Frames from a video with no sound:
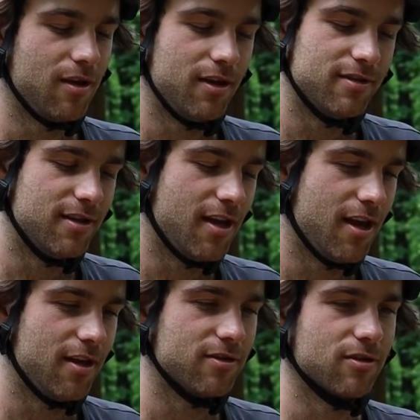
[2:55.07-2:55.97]
easy
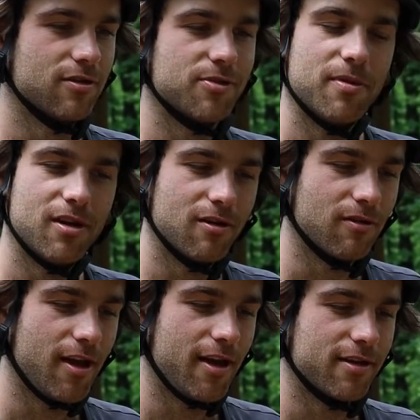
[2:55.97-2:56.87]
days or spinning your
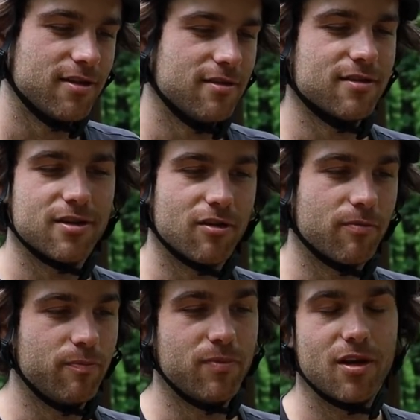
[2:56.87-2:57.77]
legs and
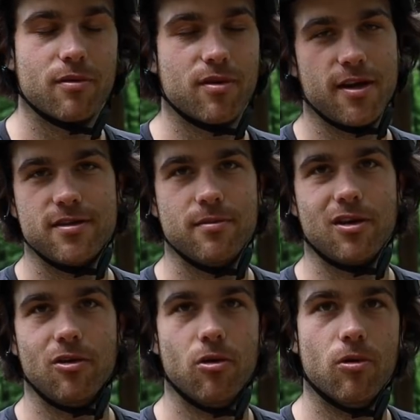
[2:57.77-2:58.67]
still being able to ride
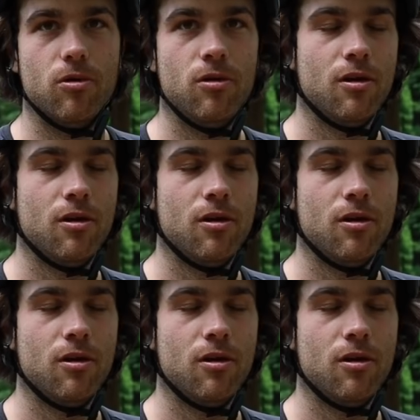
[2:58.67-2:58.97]
something cool.